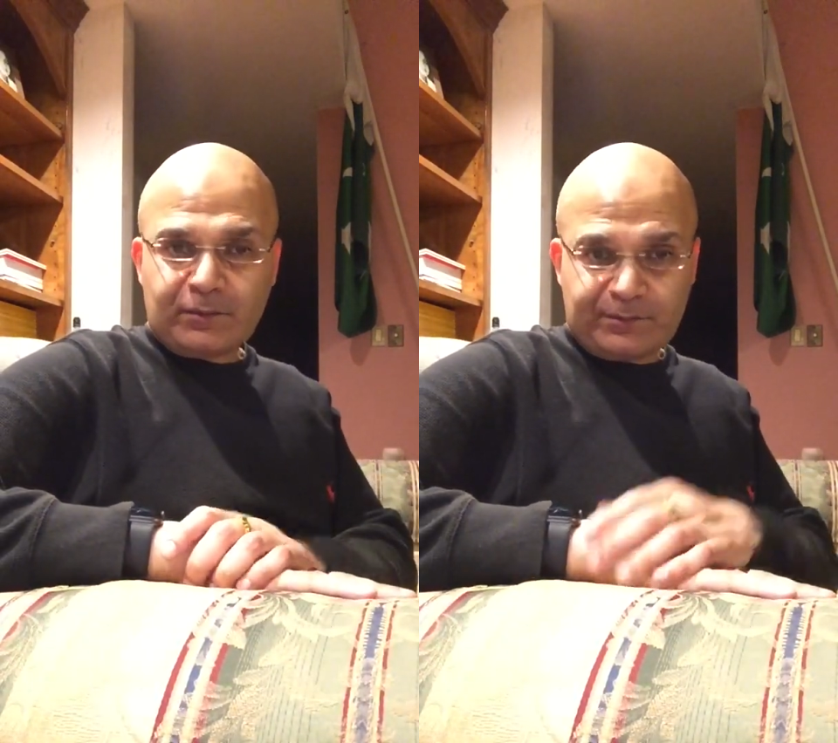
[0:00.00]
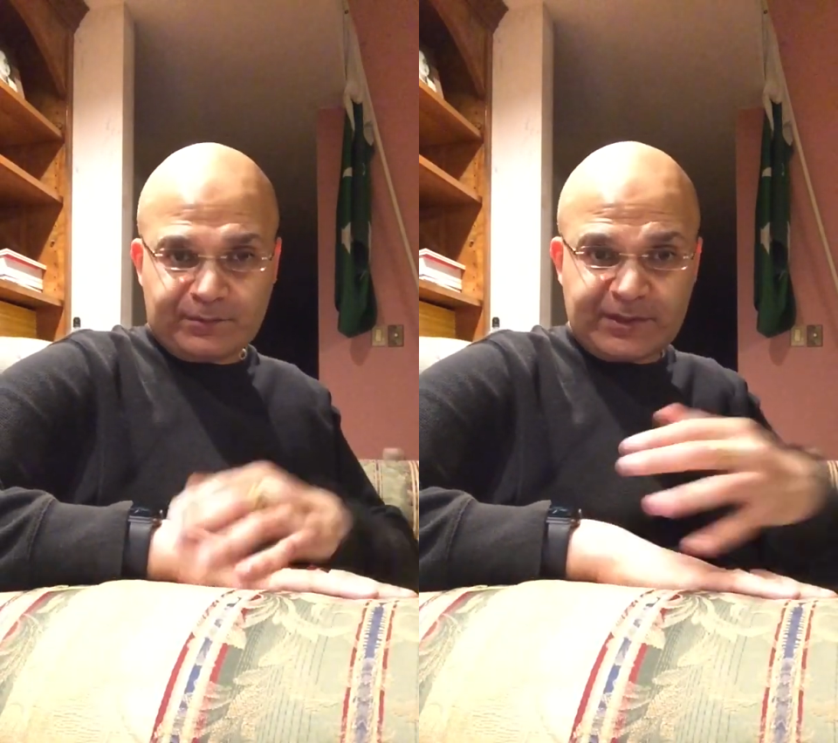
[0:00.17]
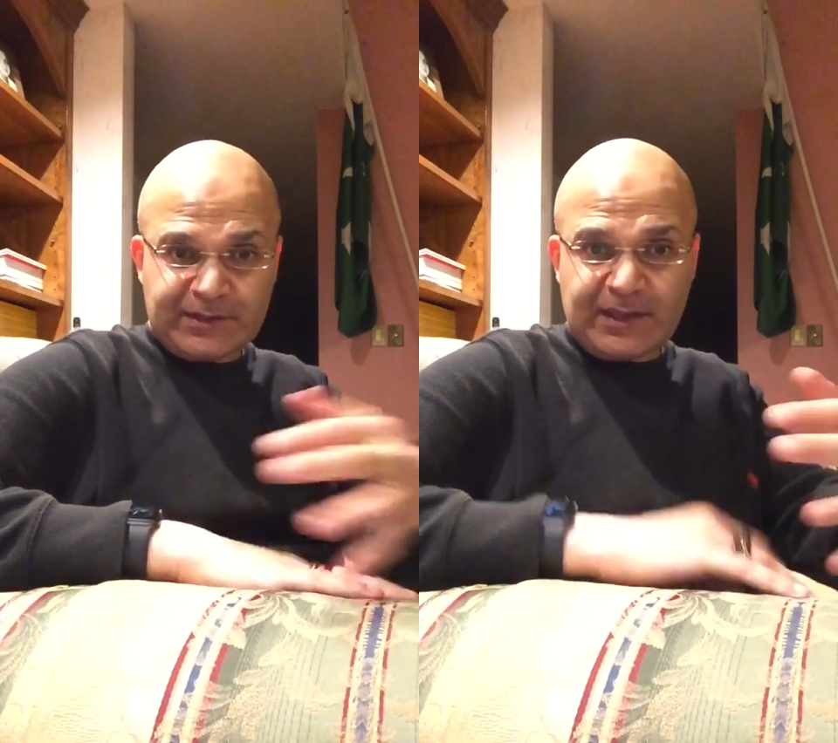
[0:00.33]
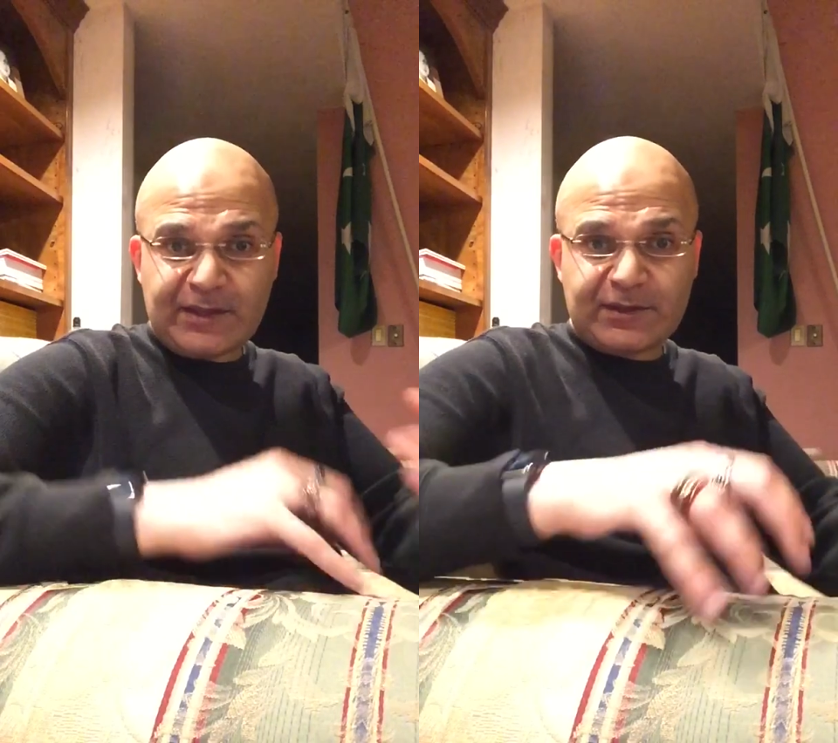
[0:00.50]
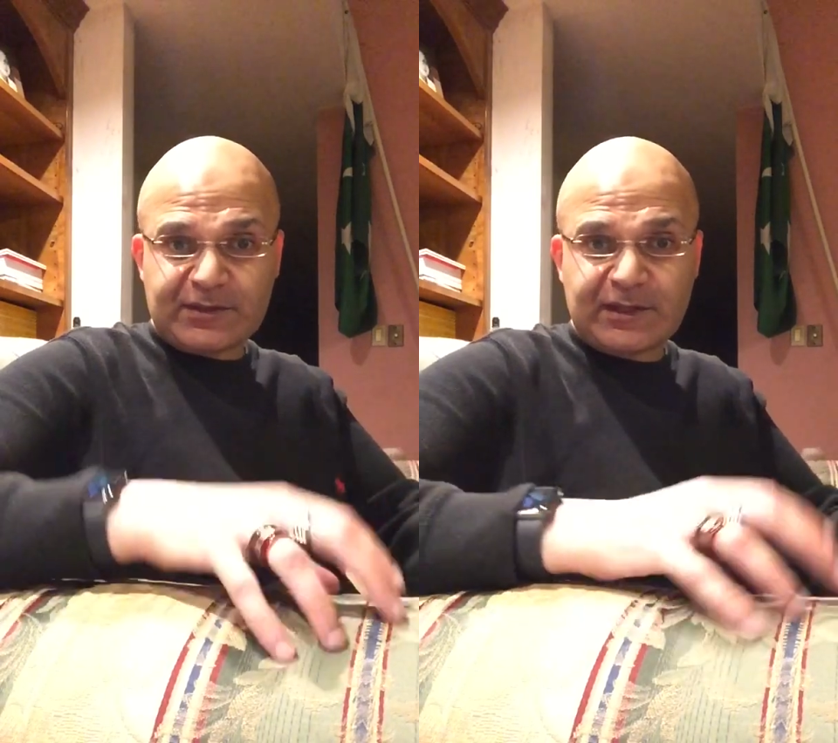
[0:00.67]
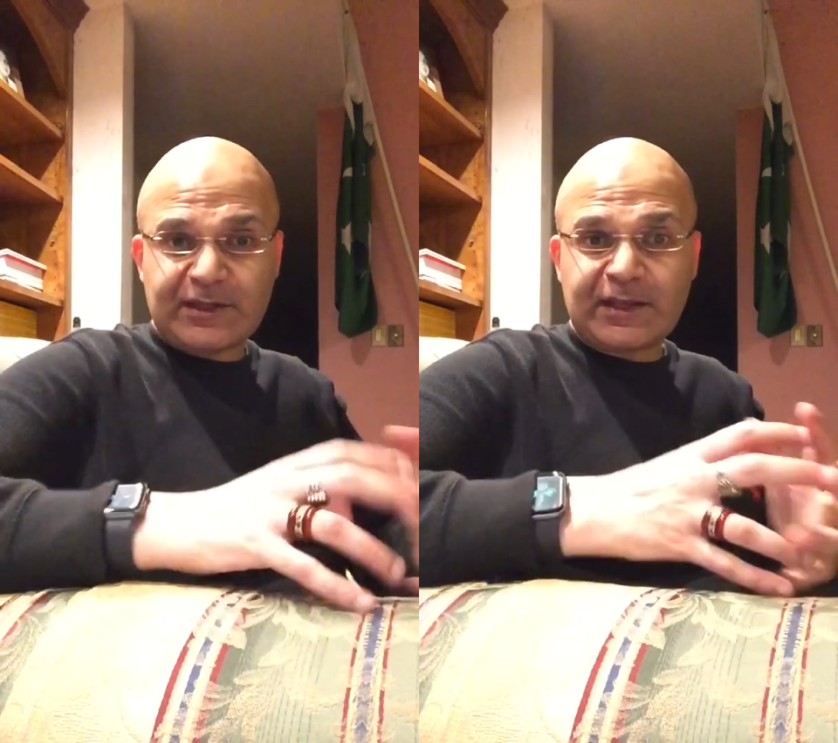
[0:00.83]
This is in the
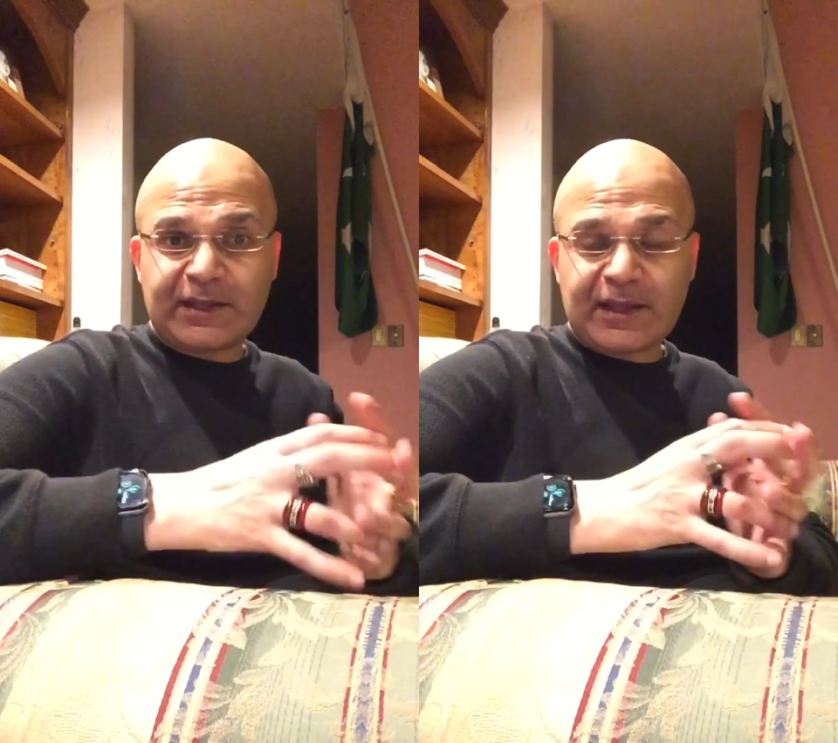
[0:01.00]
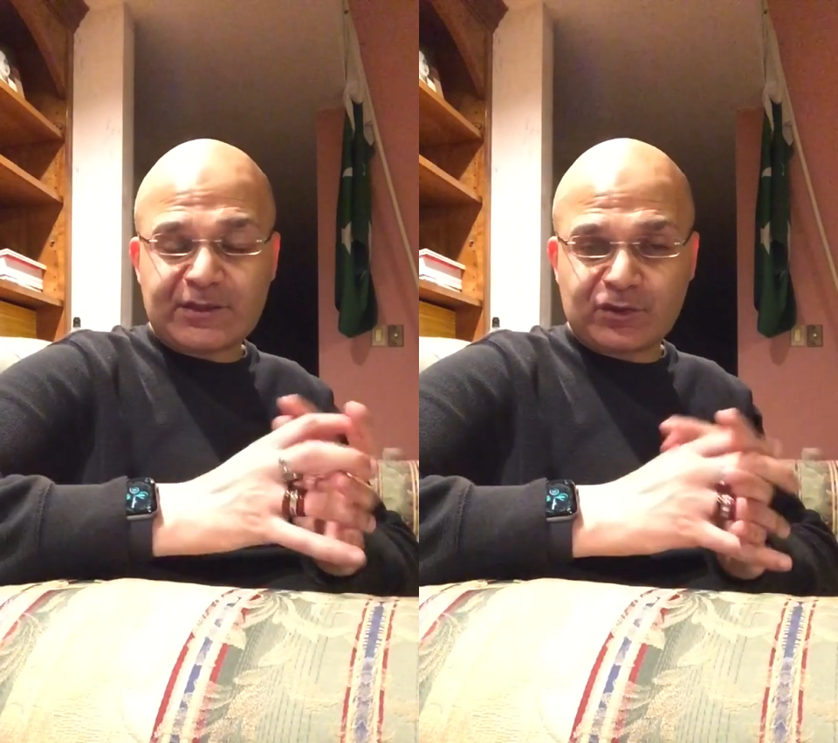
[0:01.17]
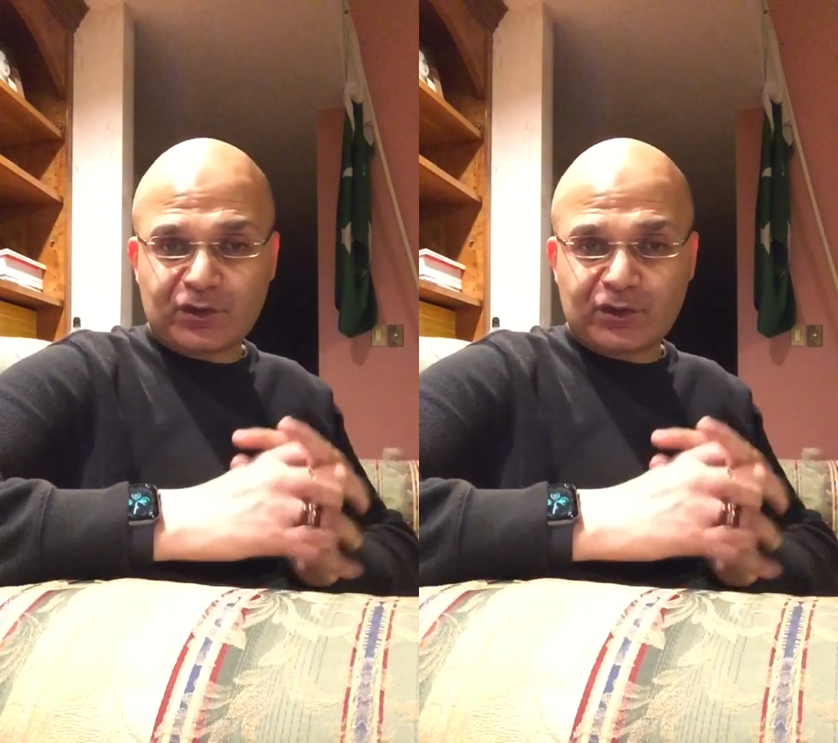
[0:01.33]
city again, so